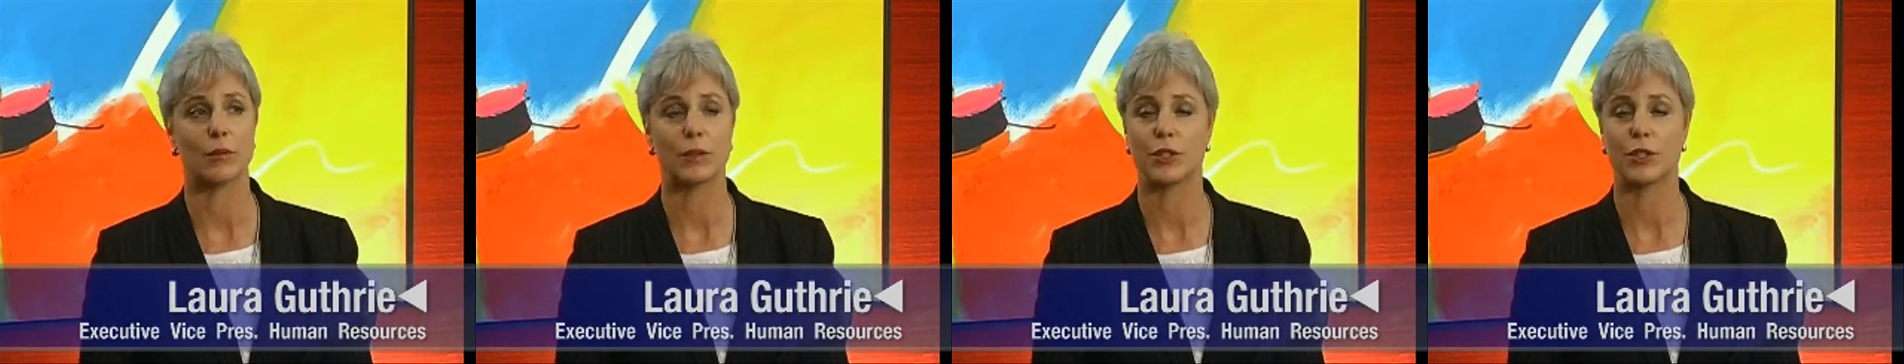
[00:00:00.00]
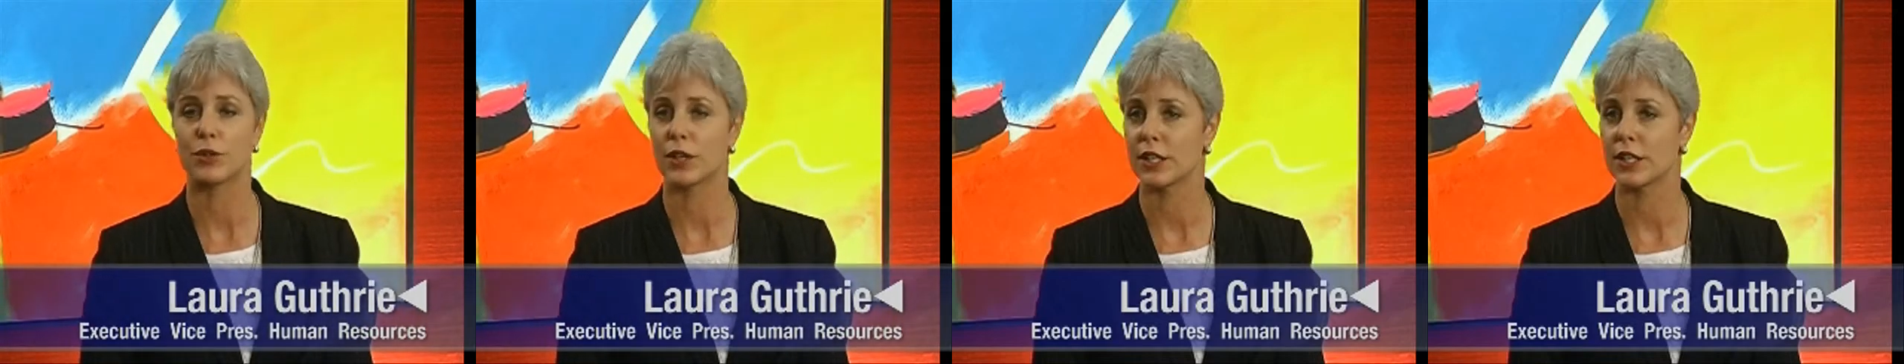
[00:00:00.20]

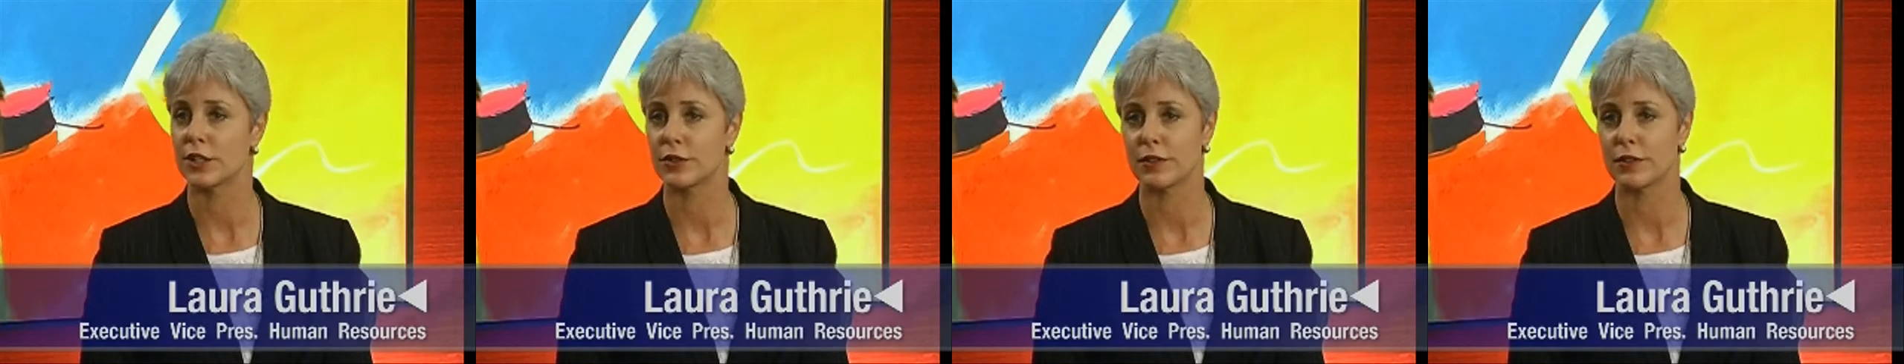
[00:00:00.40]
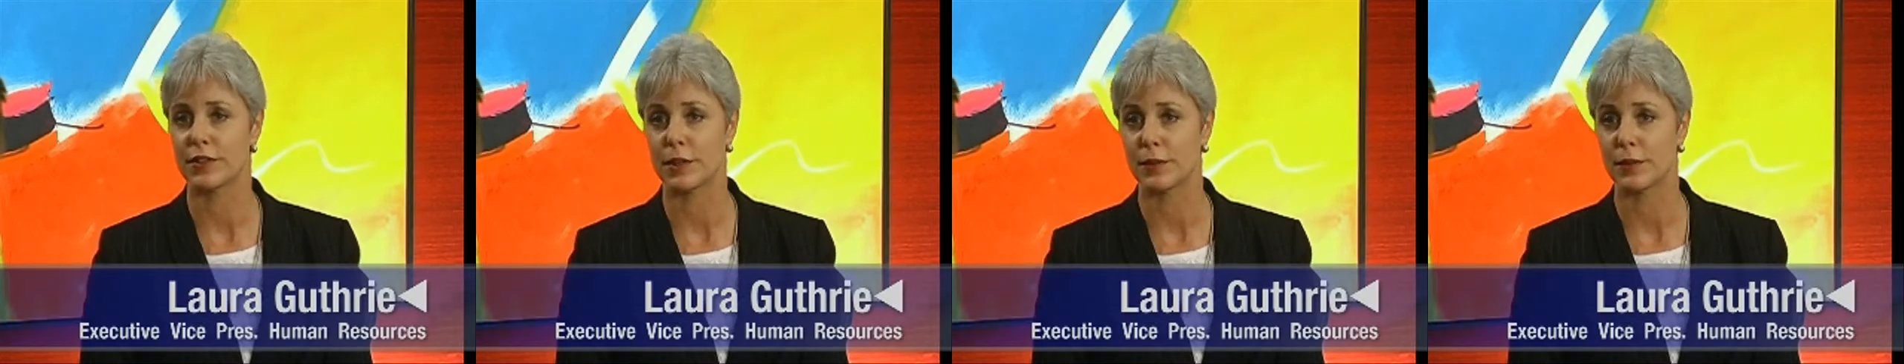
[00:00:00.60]
We try
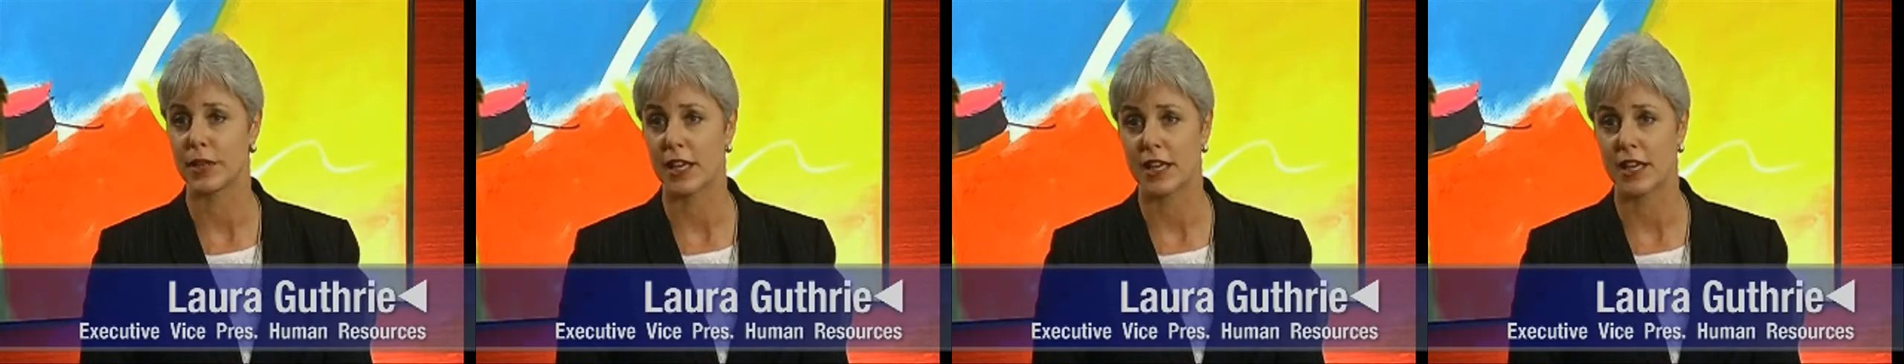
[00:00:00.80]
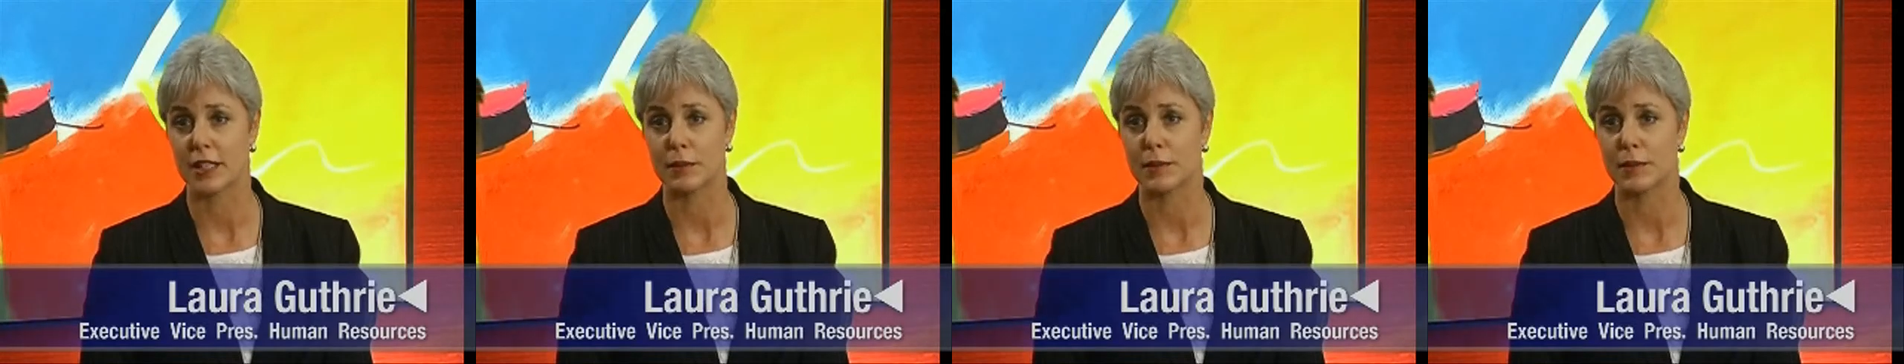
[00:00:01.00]
to do everything we
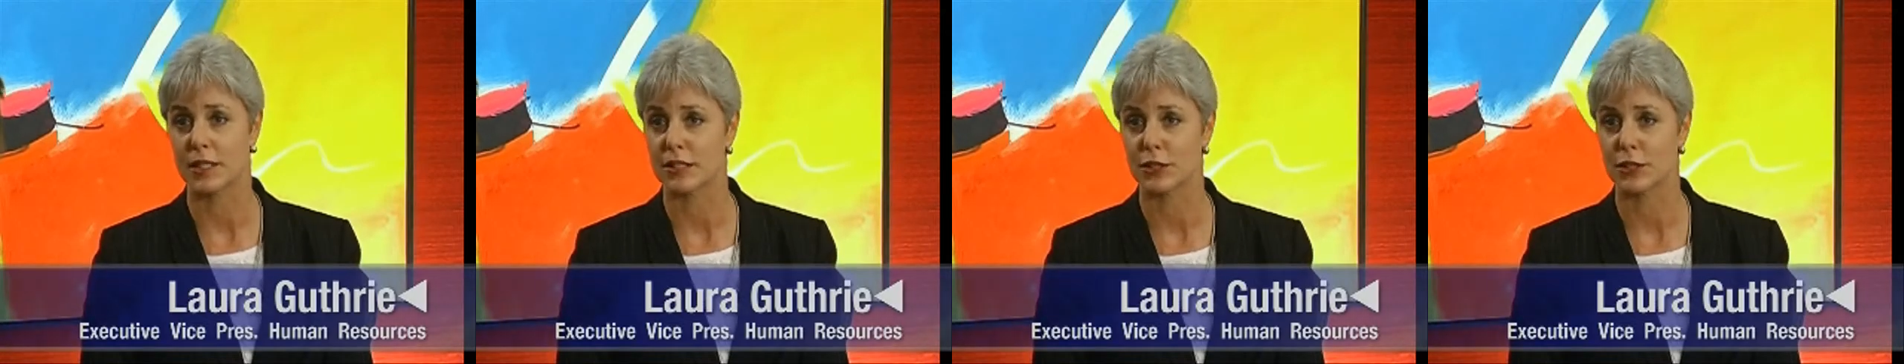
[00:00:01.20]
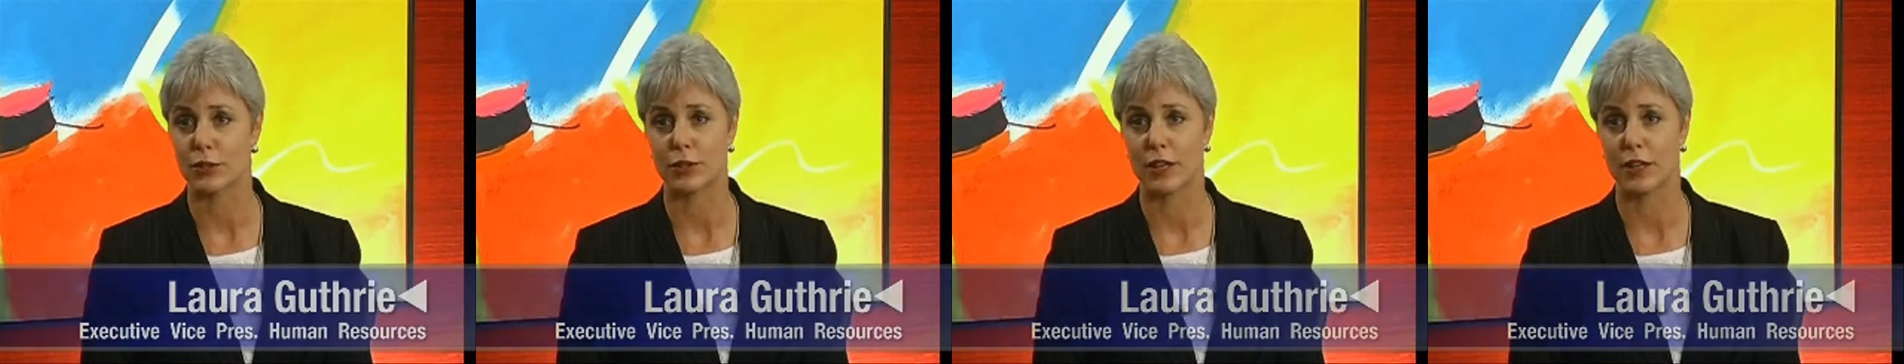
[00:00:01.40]
can to be
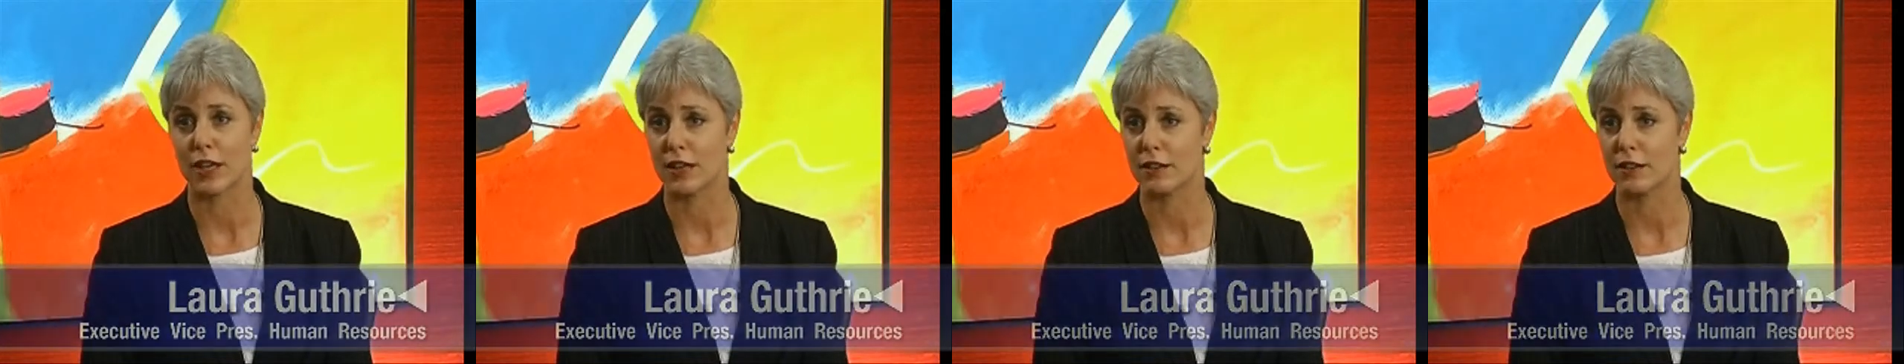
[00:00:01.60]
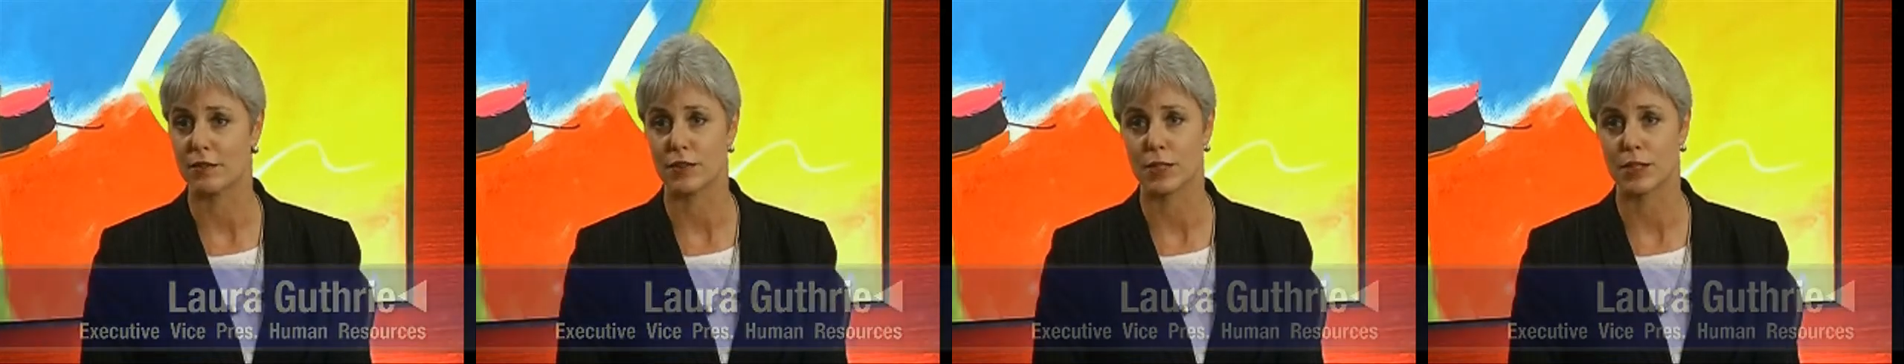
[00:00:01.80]
as
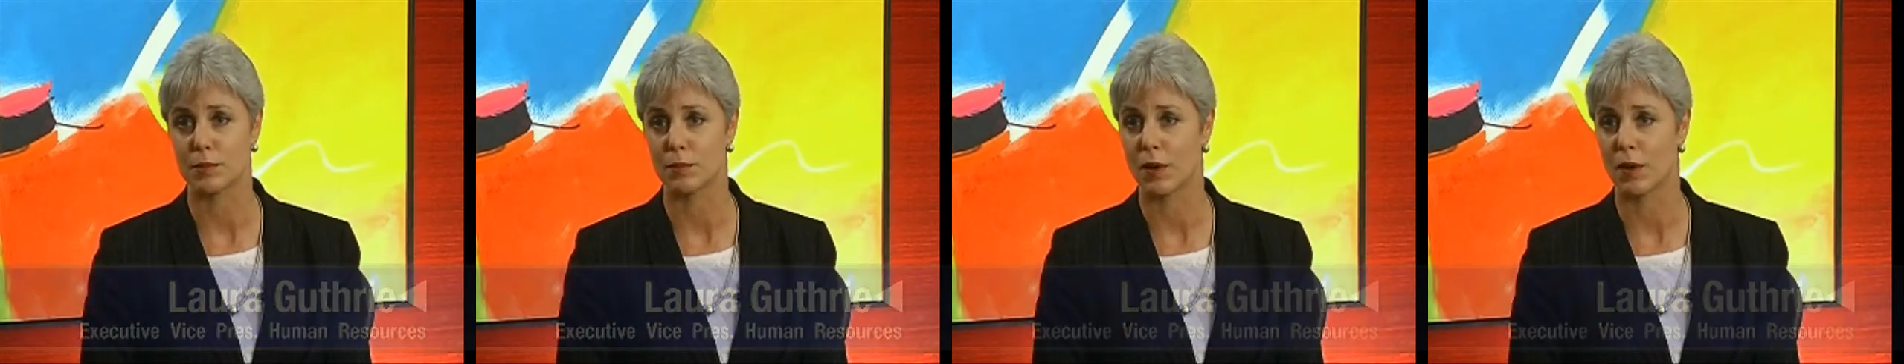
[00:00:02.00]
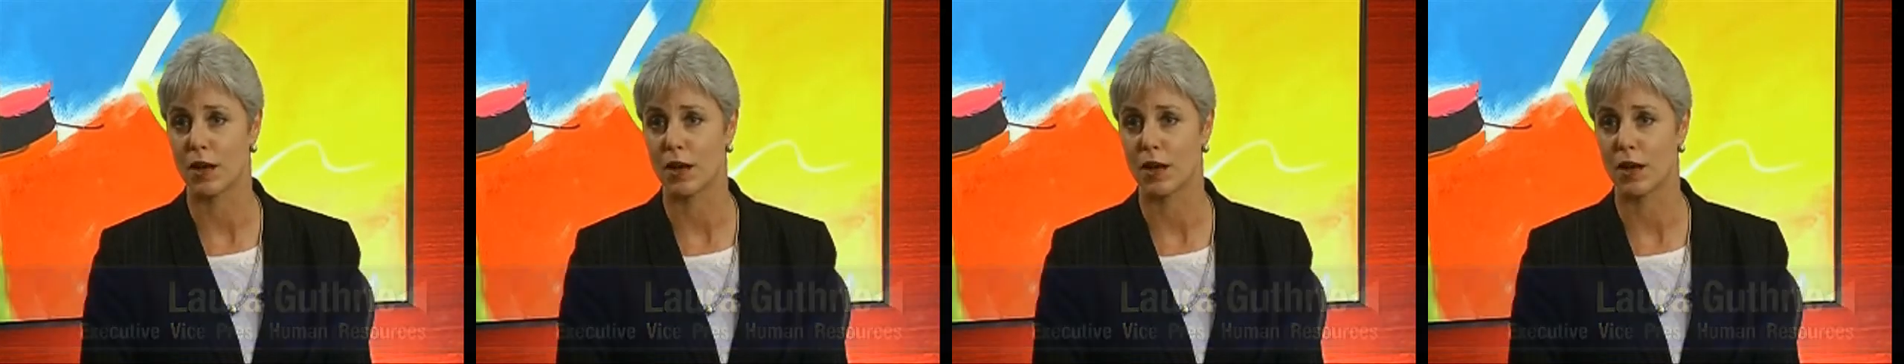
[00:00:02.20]
creative as